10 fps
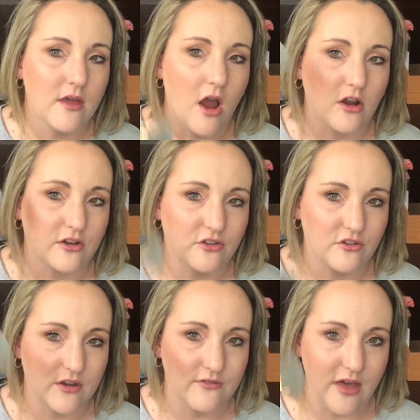
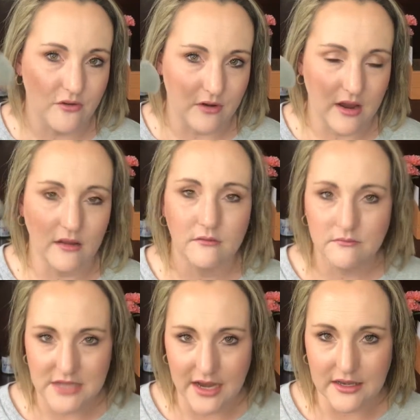artistry, feathering
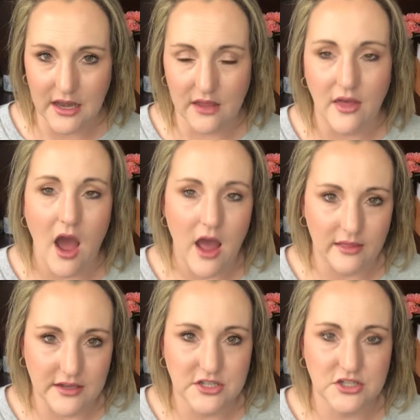technique that I
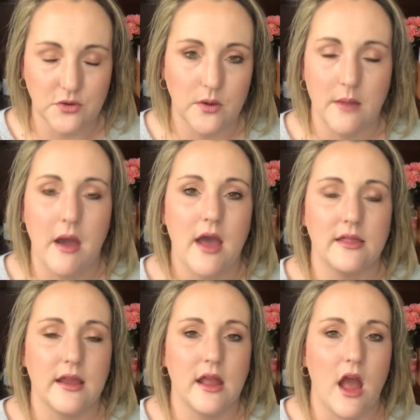like to do when I'm
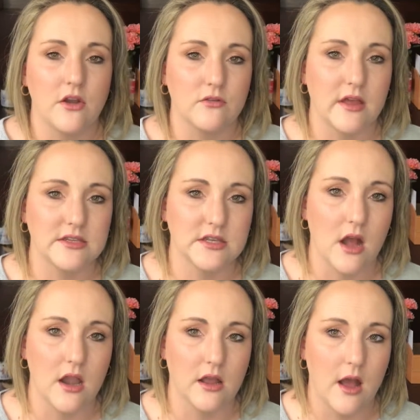highlighting. I don't like to
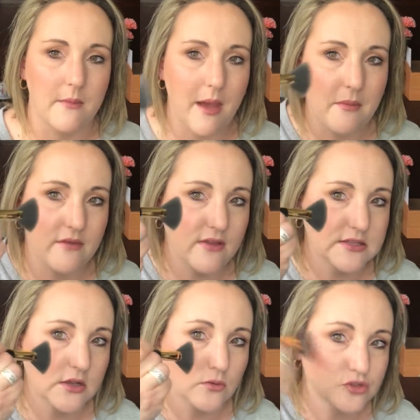kind of come at my
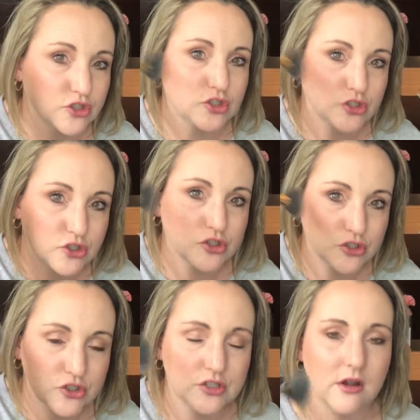face and go,
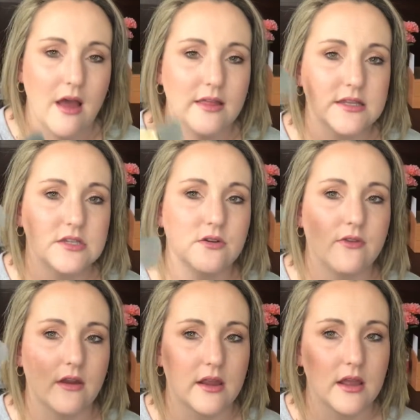you know, I like to do a
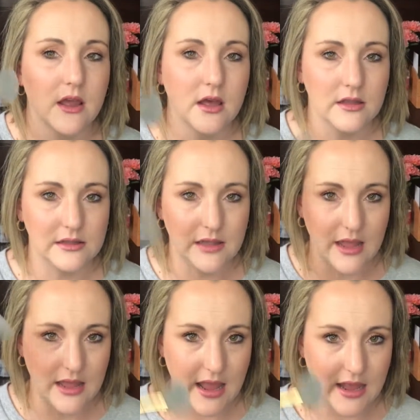very
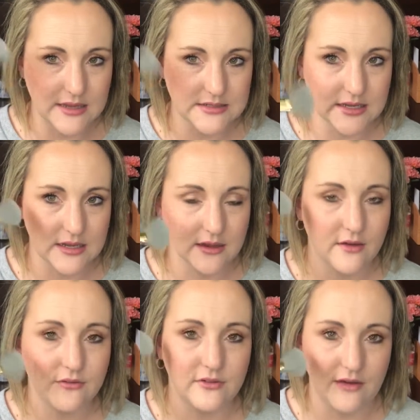light-handed
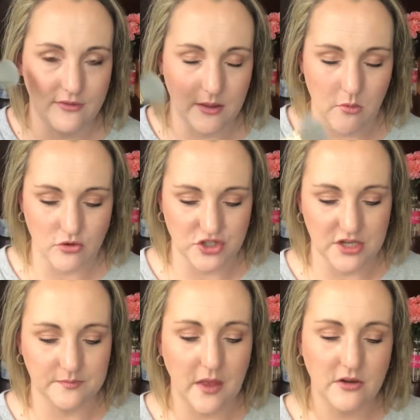fluffing
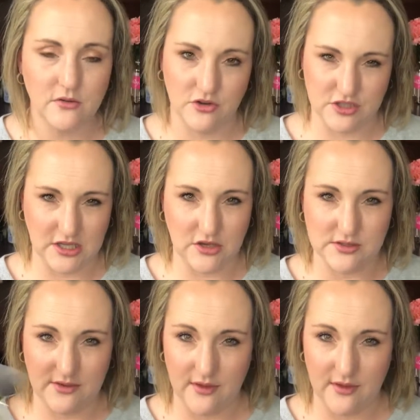motion. I don't usually use a